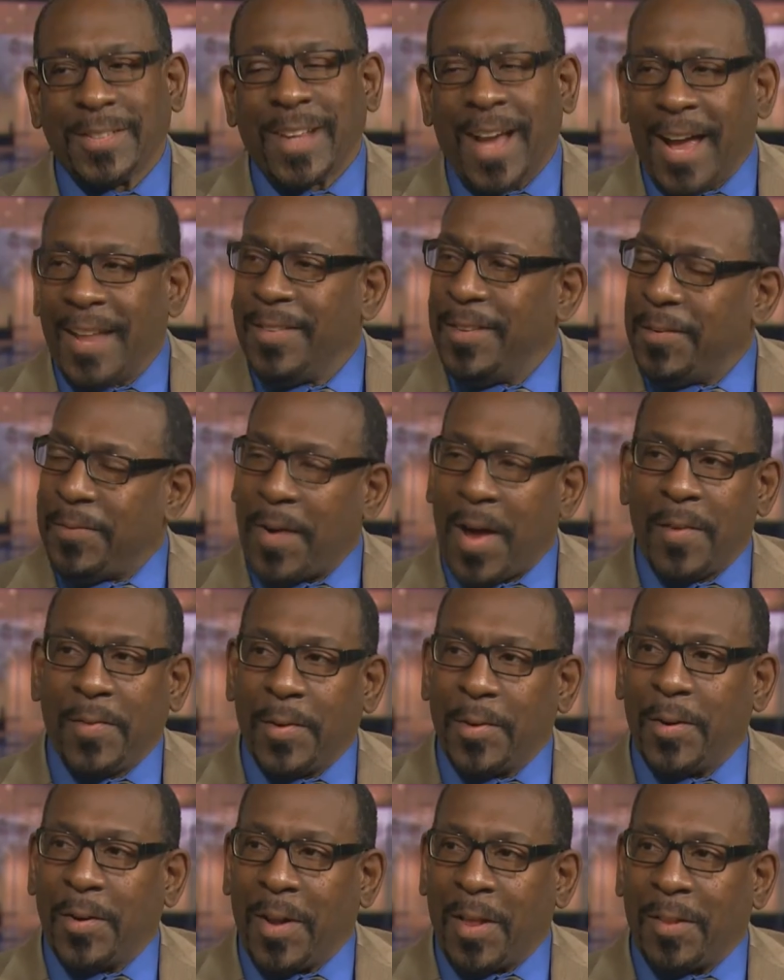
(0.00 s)
gotten the five
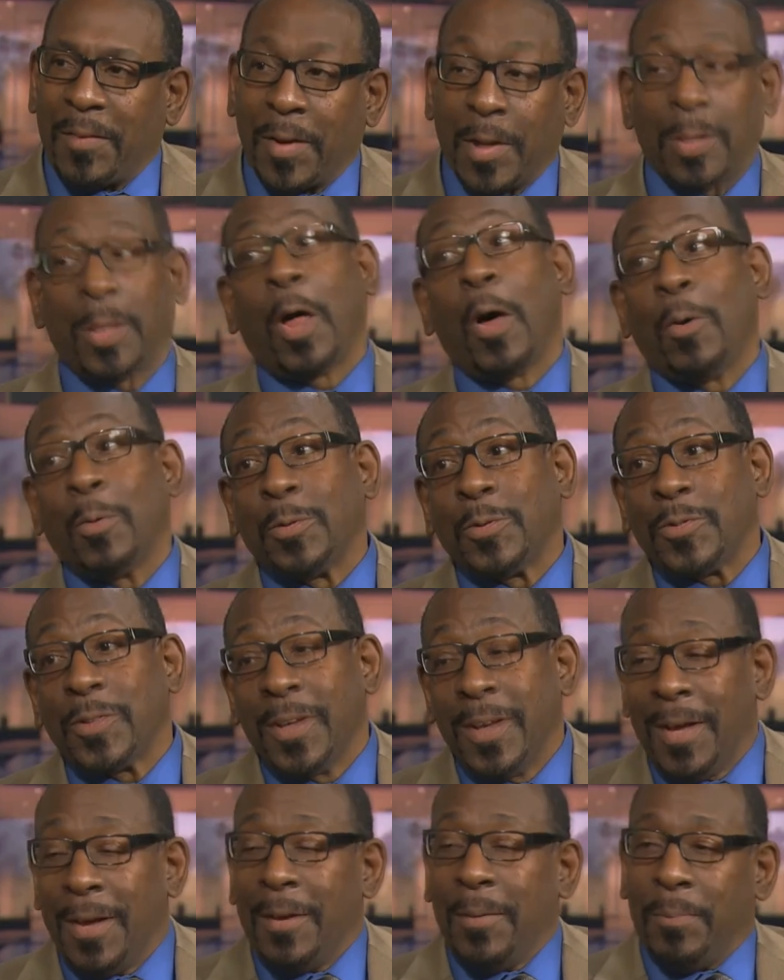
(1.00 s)
hundred dollar. No. Close.
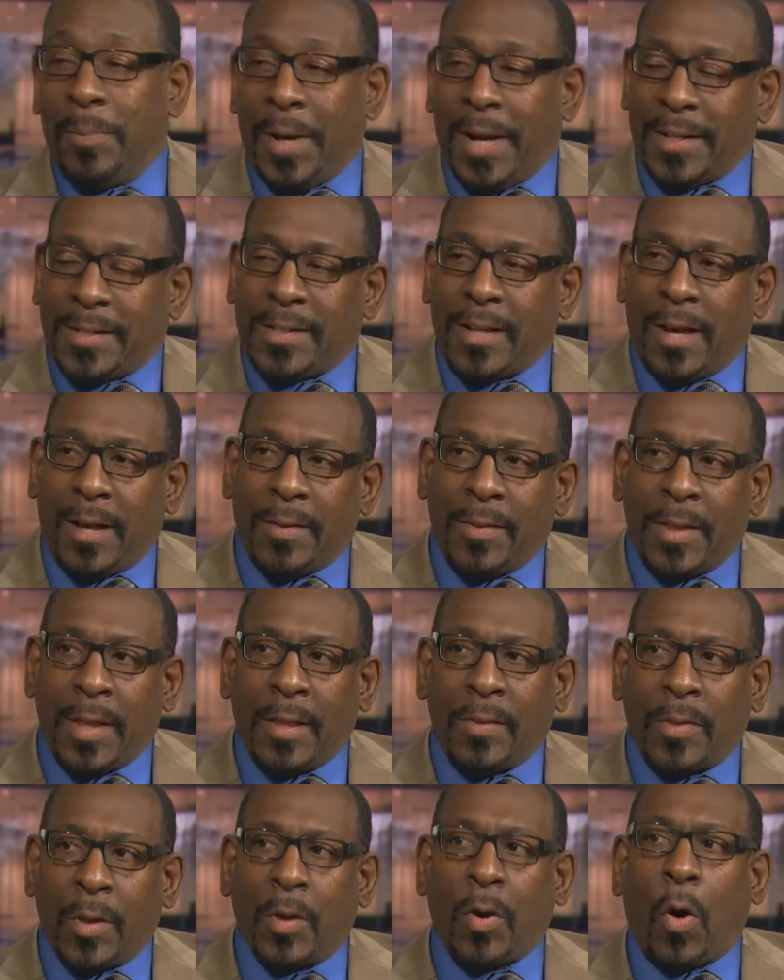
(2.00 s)
But uh, the,
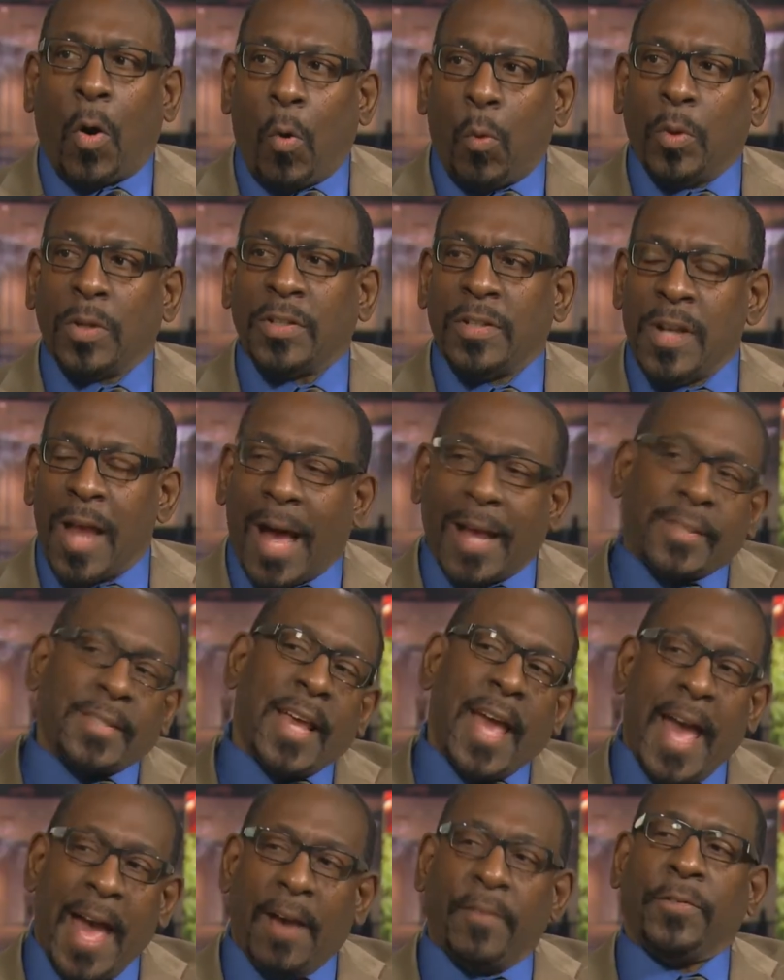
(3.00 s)
the goal was not
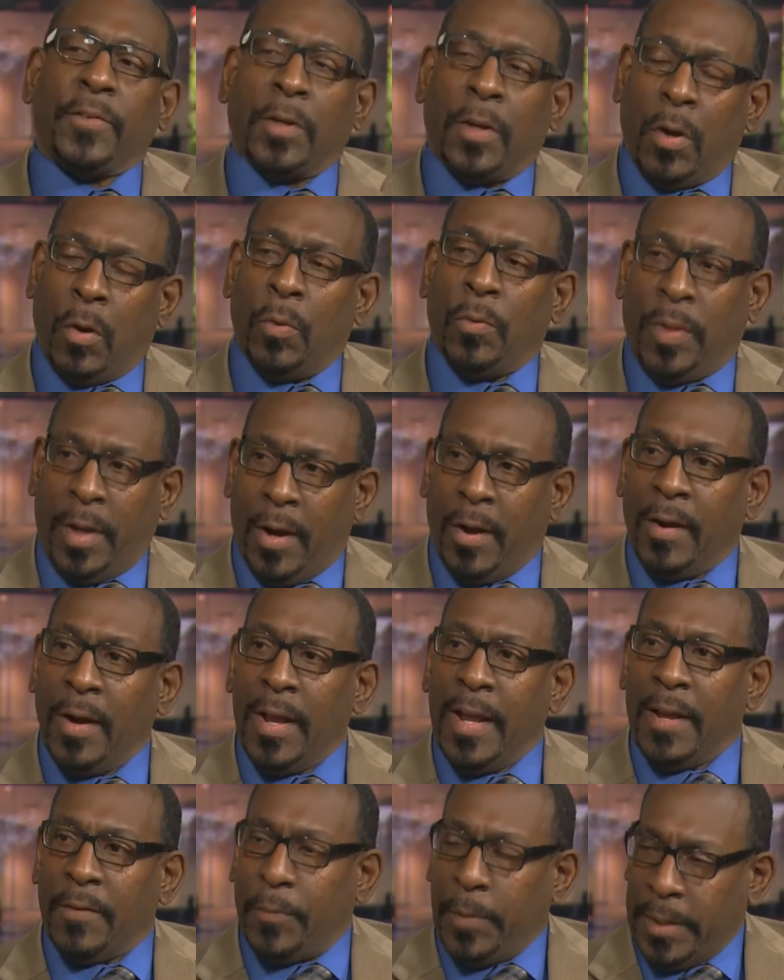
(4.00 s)
to have to go there
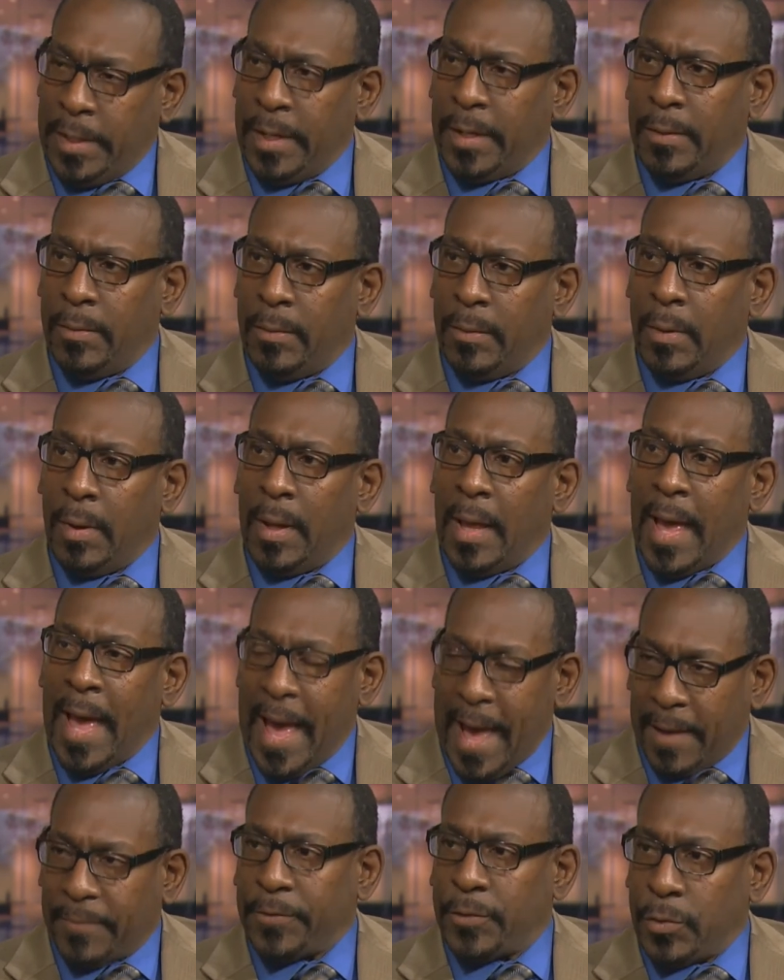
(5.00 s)
if we didn't
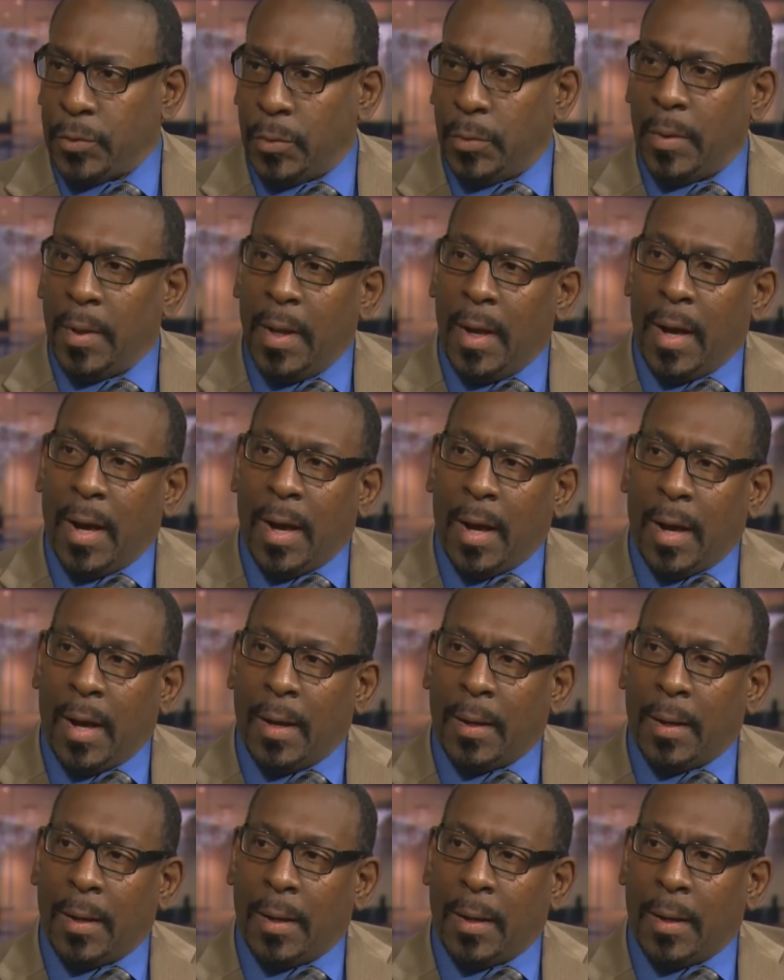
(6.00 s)
have to. Now, the